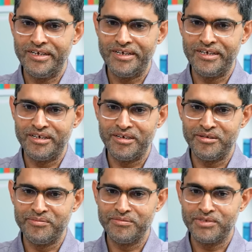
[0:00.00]

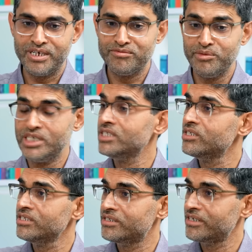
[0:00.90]
um, say a woman
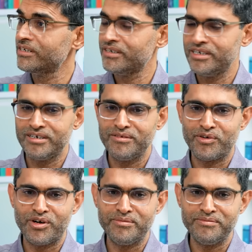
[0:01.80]
engineer uh,
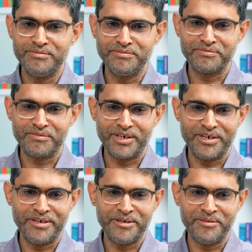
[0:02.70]
from
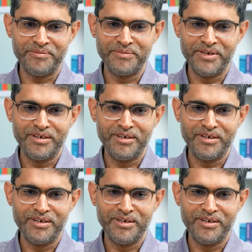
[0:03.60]
um,